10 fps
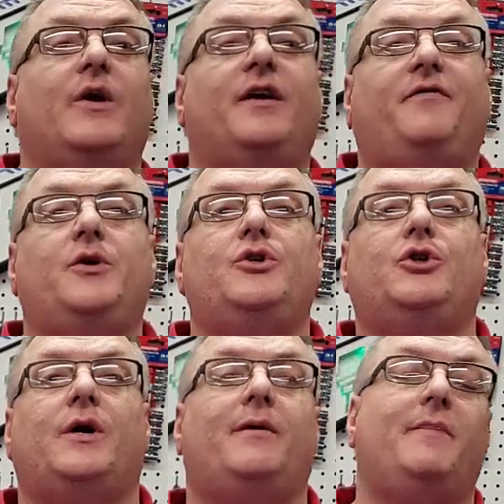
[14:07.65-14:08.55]
If you
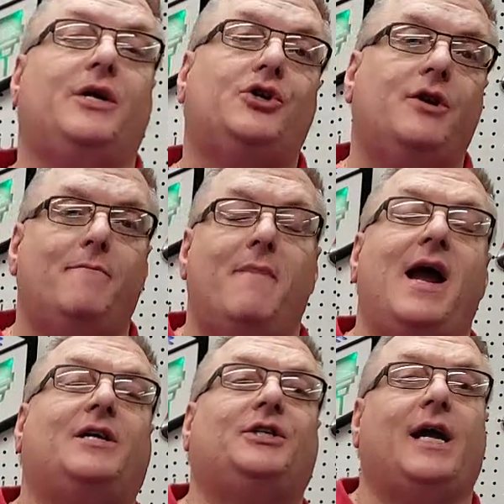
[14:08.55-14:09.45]
enjoyed it, make sure you
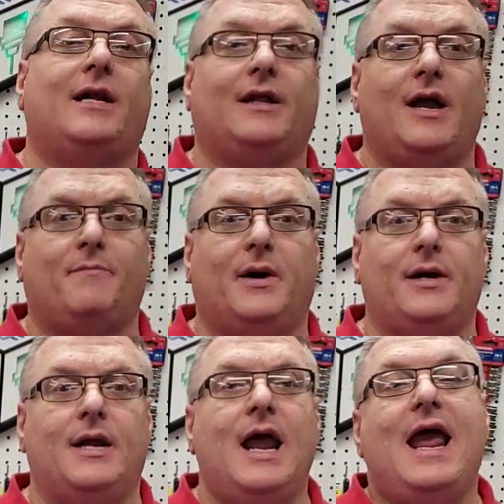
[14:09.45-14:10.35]
mash that like
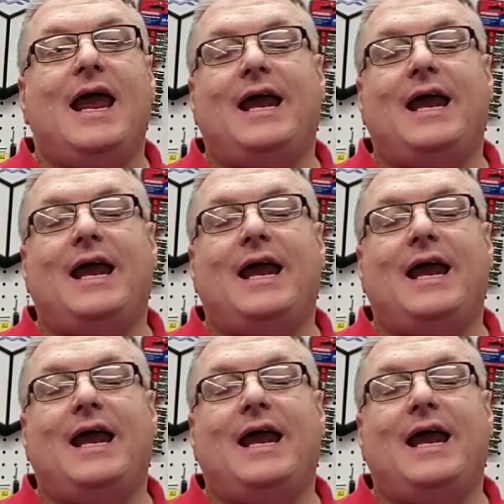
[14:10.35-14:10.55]
button,